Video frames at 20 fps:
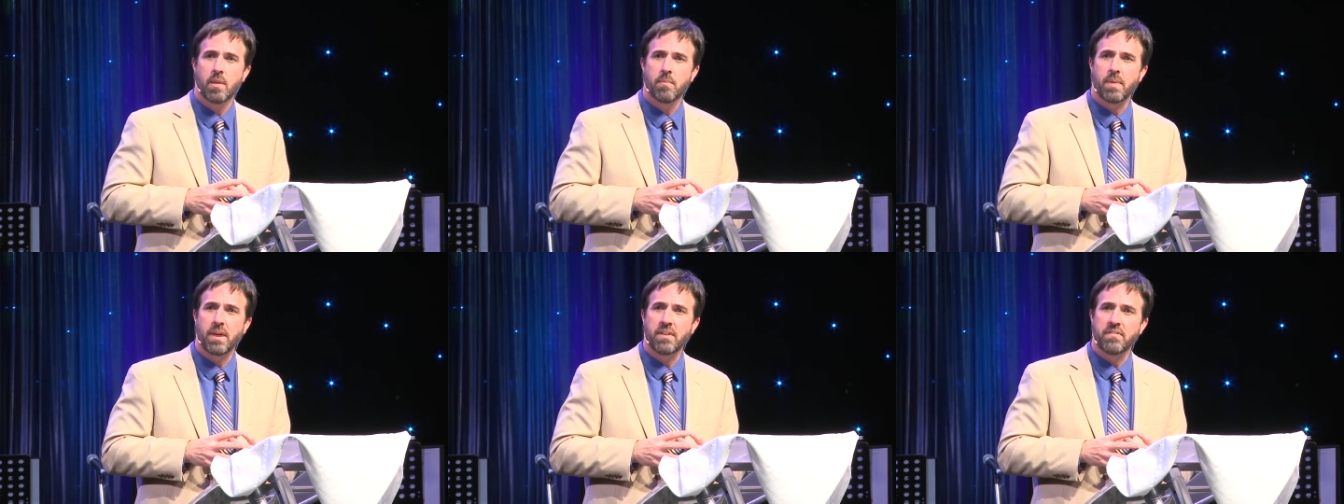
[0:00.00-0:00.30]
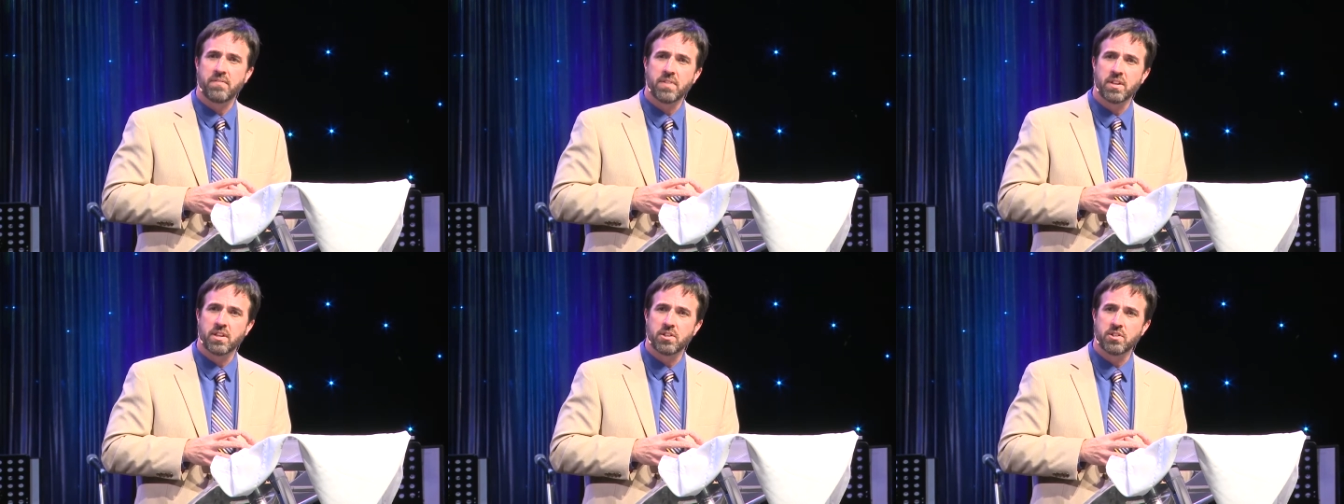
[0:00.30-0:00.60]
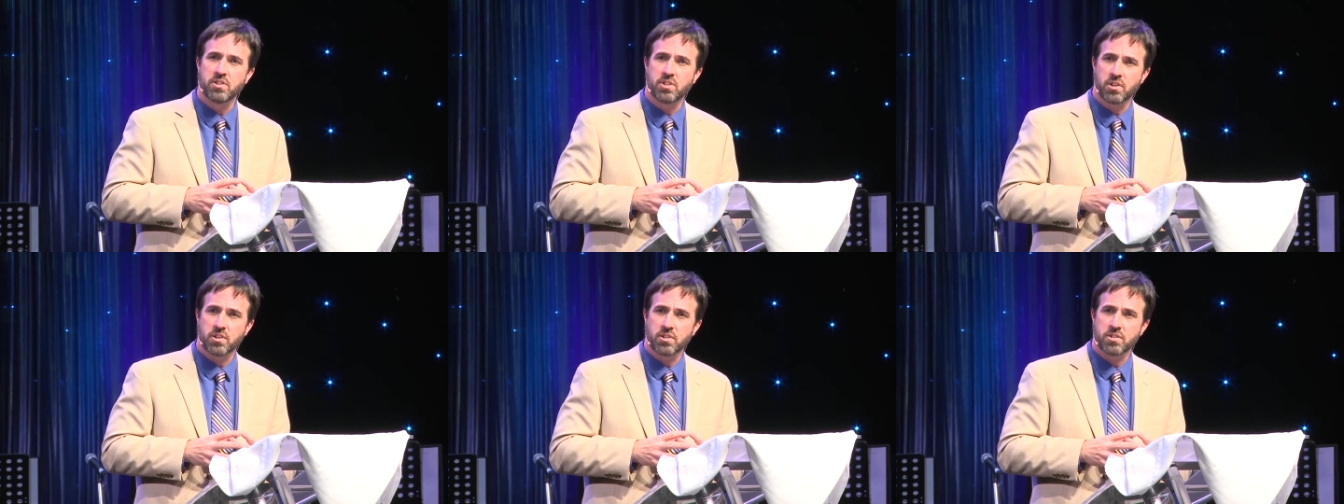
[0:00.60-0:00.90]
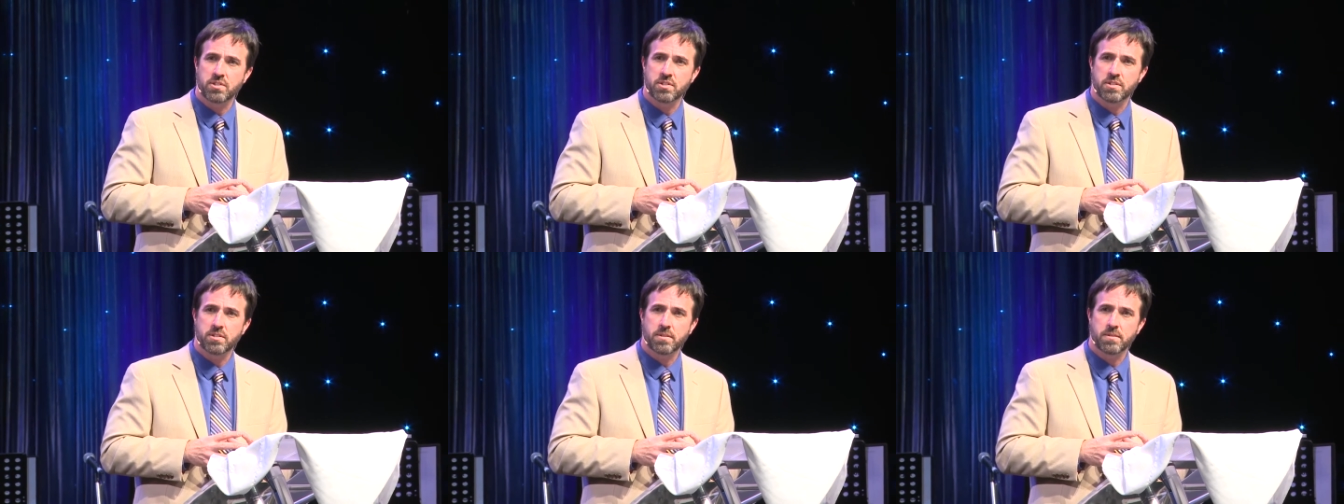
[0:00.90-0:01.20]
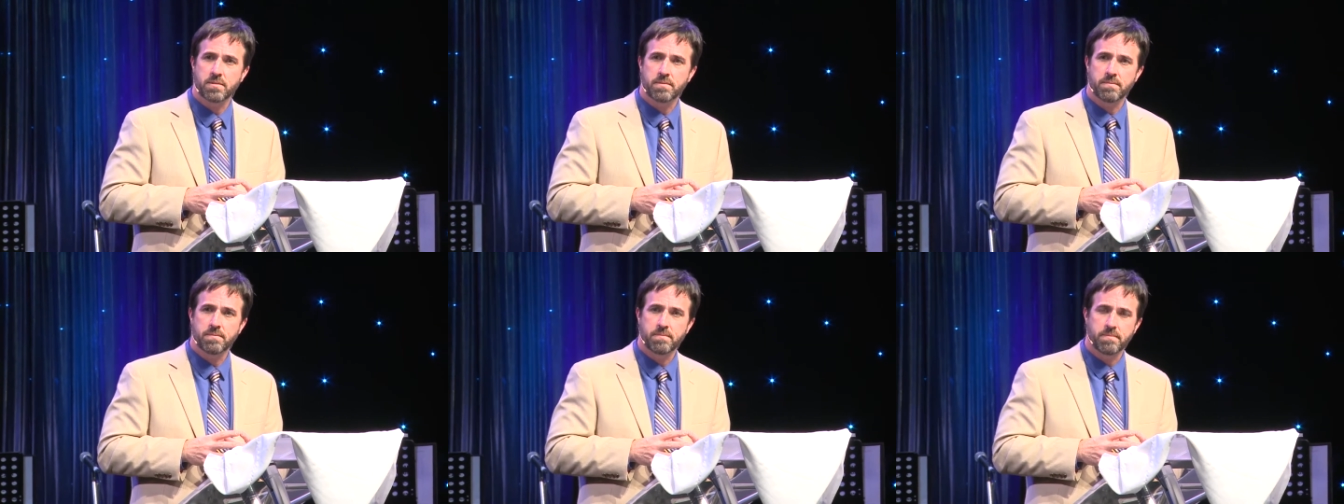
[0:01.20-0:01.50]
by villagers,
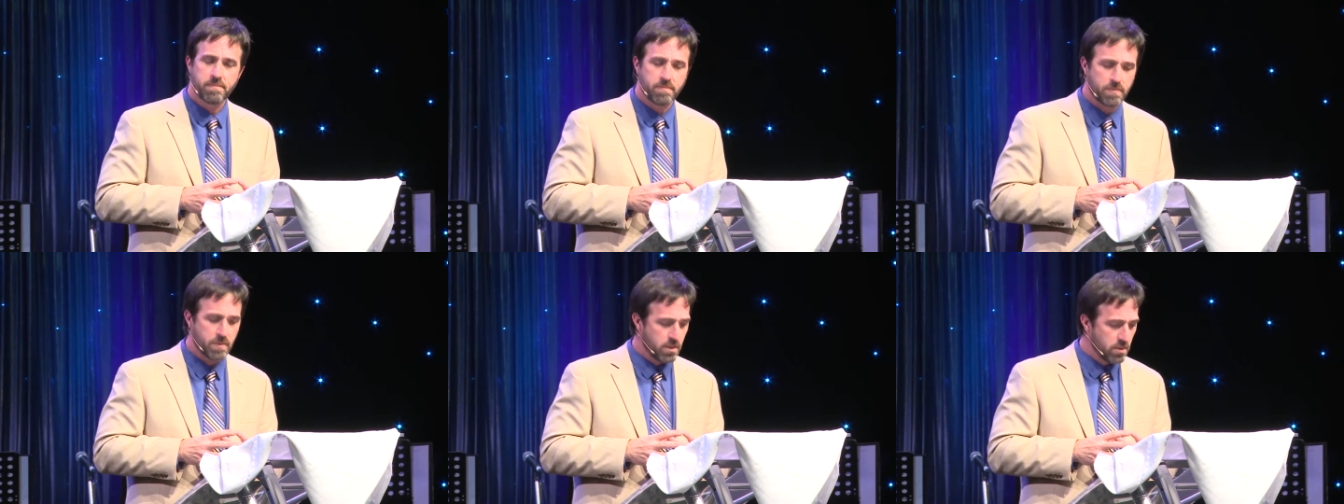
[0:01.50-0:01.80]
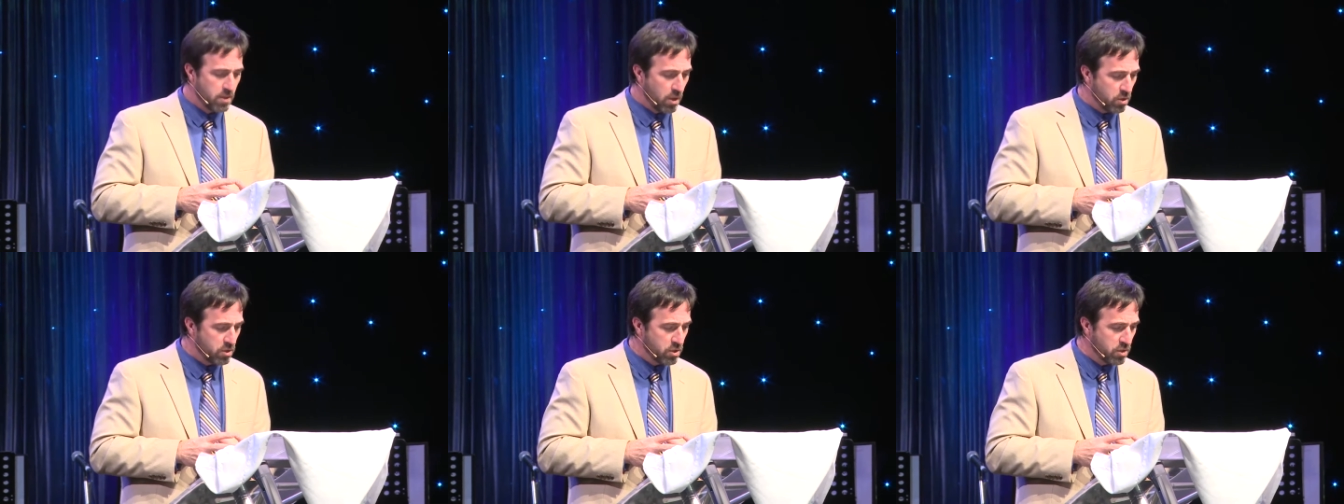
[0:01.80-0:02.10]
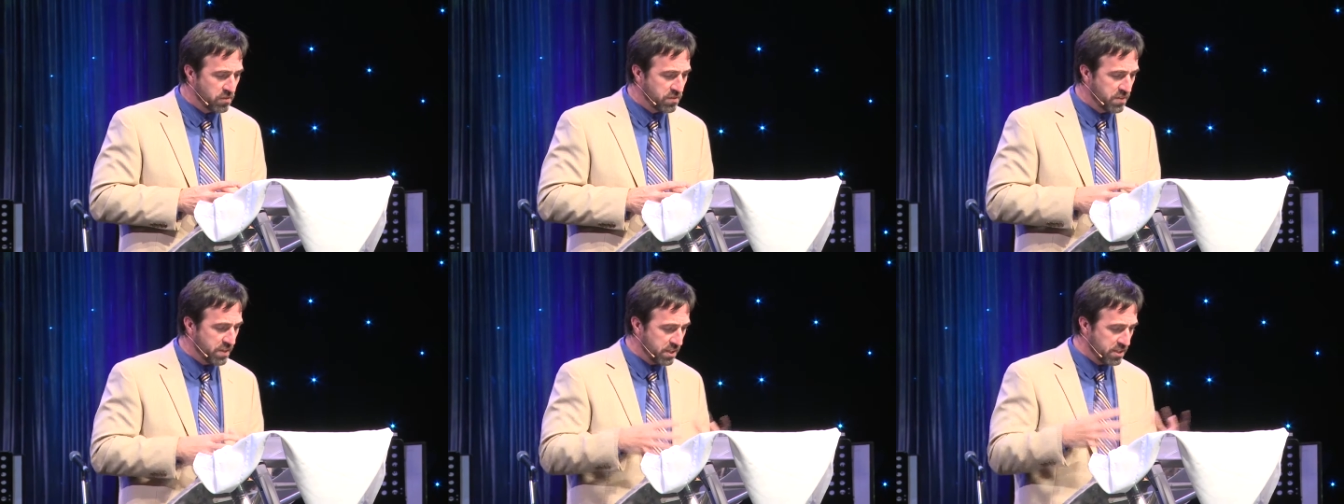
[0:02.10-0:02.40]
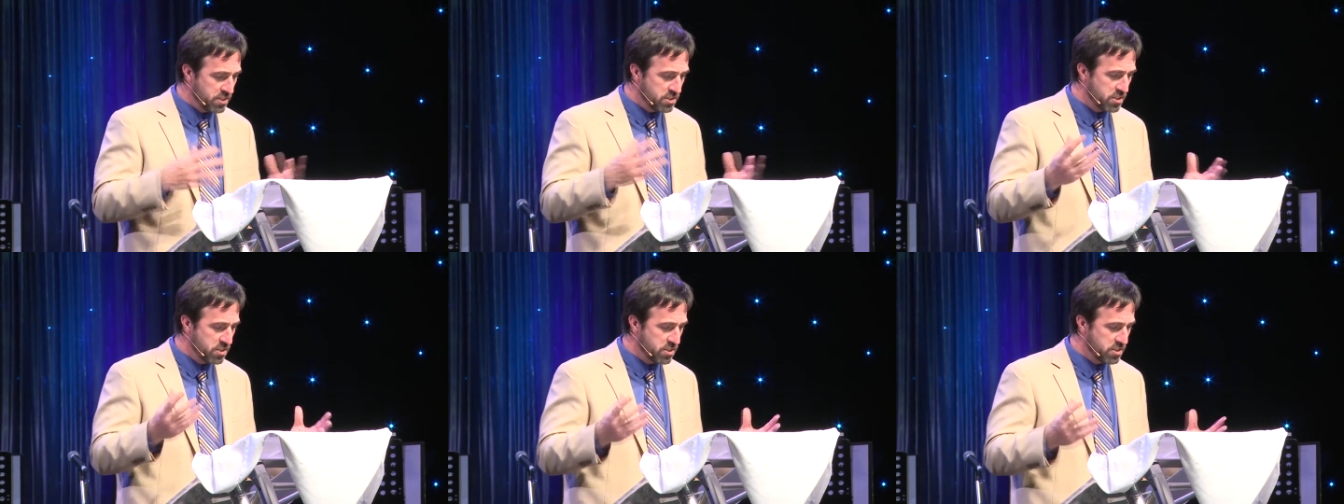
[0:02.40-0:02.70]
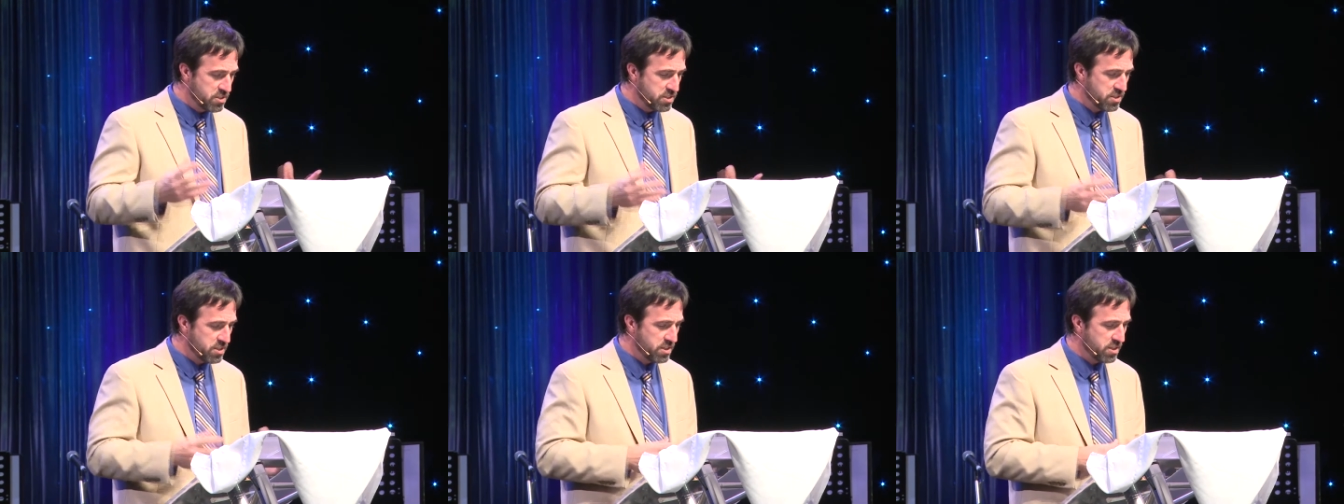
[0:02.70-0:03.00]
local
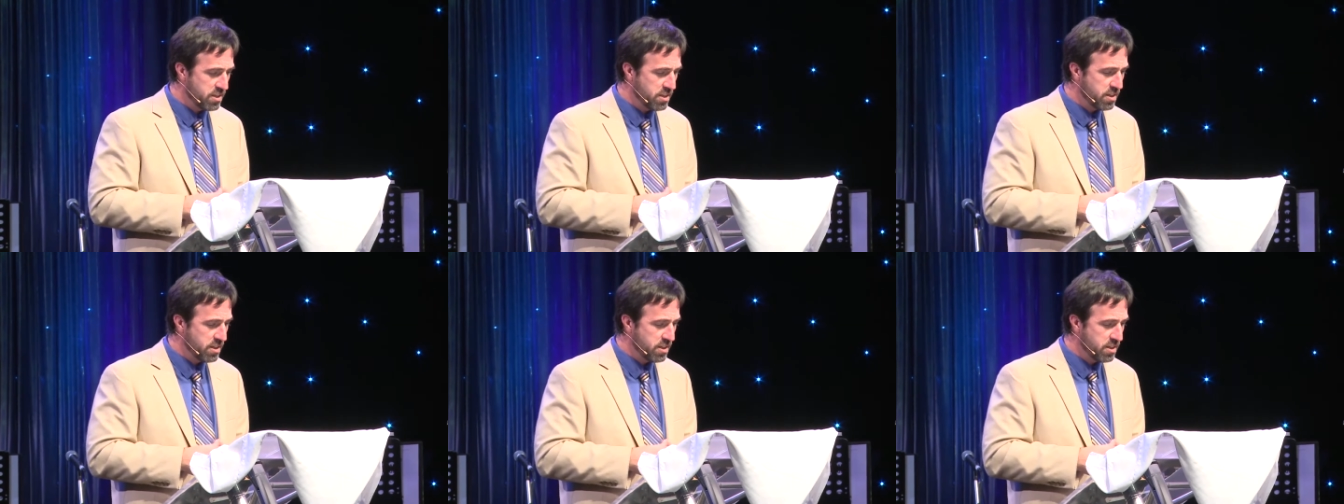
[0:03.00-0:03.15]
villagers,